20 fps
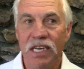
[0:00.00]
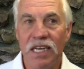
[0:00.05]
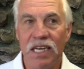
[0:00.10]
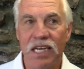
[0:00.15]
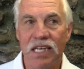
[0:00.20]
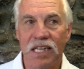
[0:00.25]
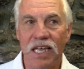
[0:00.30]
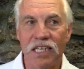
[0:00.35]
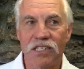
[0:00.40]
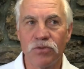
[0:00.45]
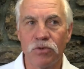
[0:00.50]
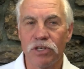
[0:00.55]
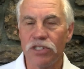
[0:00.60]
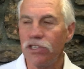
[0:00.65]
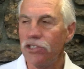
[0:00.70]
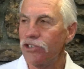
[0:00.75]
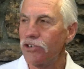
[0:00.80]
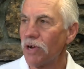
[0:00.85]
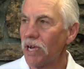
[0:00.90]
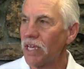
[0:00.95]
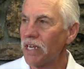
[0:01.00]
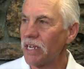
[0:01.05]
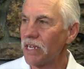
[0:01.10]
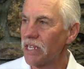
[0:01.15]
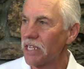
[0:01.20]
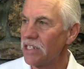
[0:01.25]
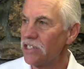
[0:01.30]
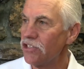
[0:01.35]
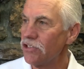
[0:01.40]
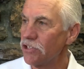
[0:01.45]
And that's where you're trying to
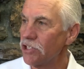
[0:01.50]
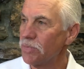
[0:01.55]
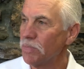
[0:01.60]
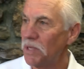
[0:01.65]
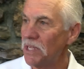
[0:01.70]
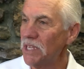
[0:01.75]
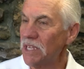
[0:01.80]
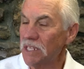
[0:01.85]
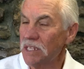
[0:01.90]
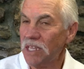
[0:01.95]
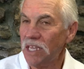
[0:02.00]
get your speed.